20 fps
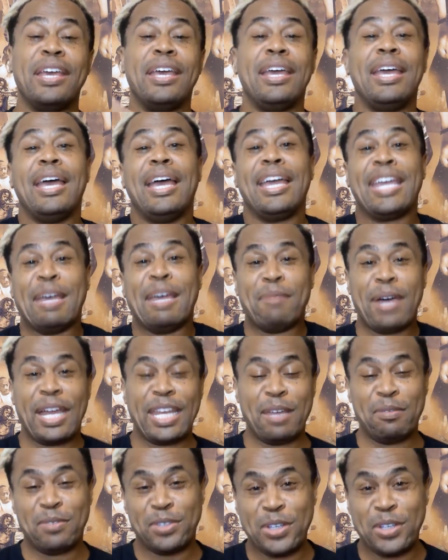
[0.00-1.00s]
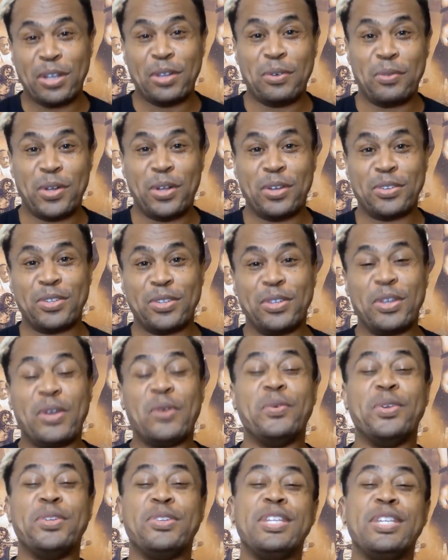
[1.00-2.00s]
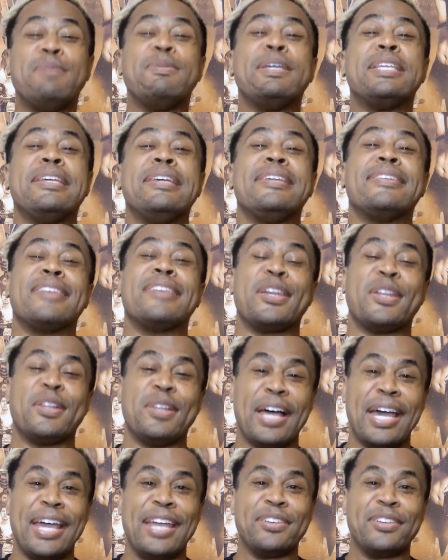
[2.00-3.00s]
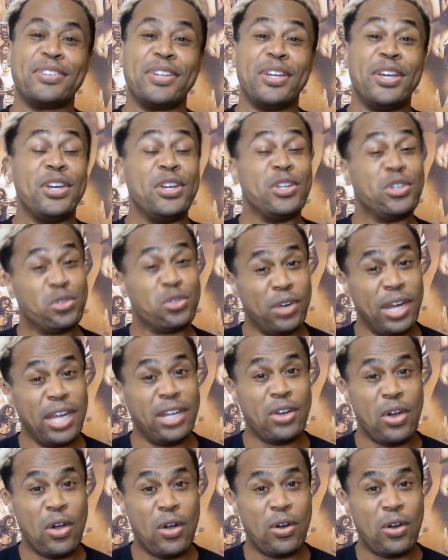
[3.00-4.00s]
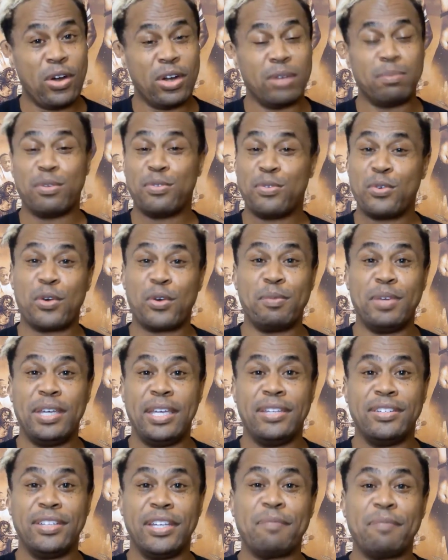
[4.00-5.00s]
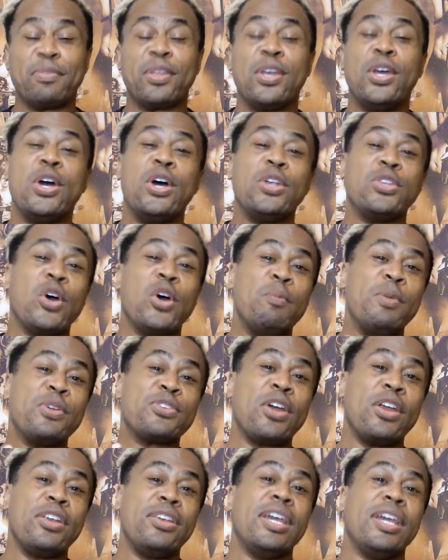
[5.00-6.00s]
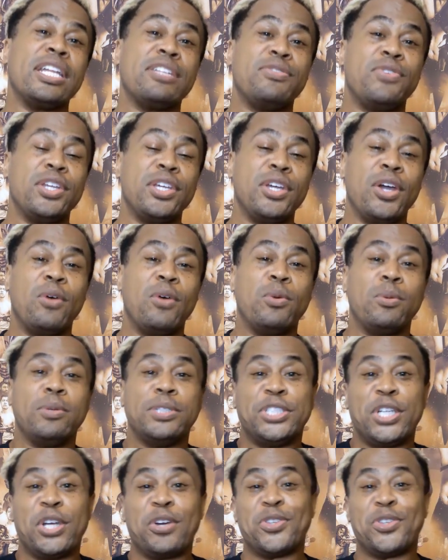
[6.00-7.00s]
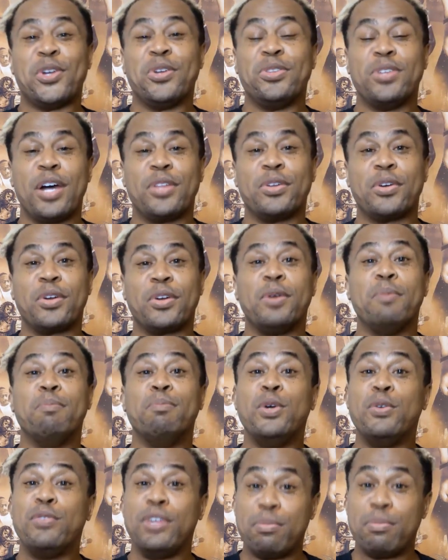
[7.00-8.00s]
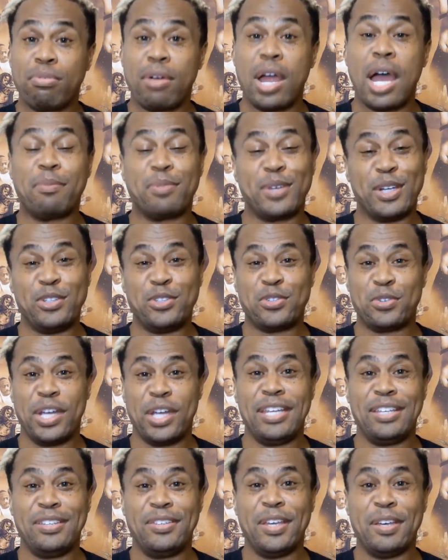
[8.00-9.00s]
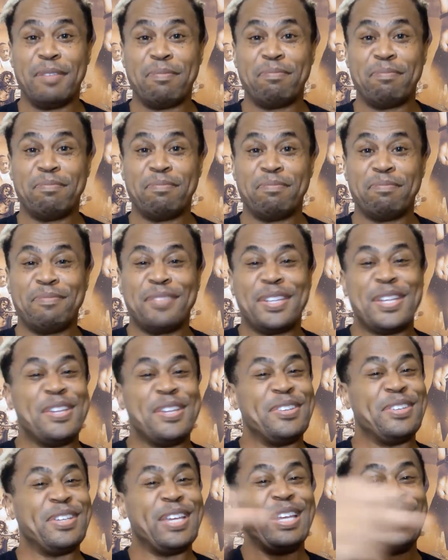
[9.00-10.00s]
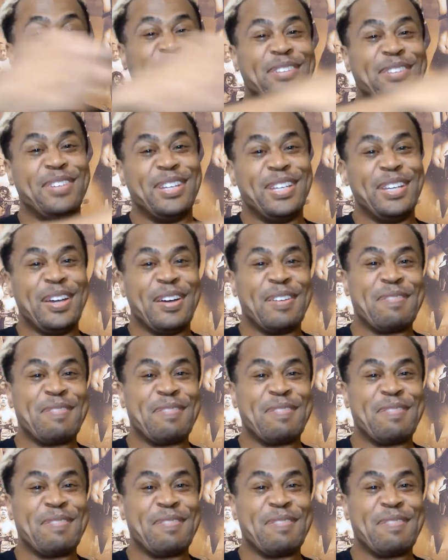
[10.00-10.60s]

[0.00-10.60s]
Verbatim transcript: Again, my name is Dillon Wilson with CBT Stunt Alliance. Train hard, perform easy. Don't miss our next video where we share with you another movie prop gun training tip. See you next video.